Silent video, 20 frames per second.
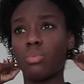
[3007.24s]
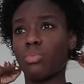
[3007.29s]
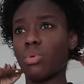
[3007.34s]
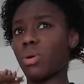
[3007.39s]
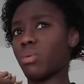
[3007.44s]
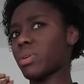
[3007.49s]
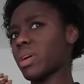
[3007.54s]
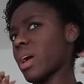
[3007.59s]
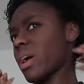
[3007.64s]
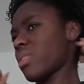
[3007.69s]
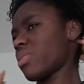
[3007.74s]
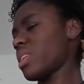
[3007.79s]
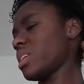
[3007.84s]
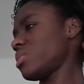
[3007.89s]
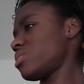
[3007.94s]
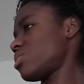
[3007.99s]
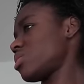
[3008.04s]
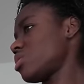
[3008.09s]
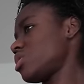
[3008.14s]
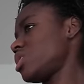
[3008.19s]
Well, yeah, I think
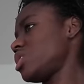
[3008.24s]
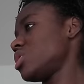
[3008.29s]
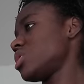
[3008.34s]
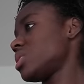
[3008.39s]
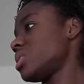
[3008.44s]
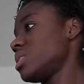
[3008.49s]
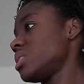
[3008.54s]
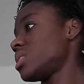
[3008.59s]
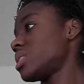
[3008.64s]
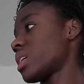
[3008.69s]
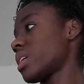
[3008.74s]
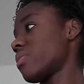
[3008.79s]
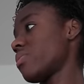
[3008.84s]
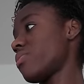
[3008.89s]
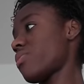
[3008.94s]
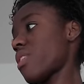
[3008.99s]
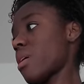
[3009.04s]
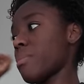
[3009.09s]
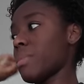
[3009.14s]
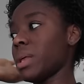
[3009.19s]
so. She just needs to confirm.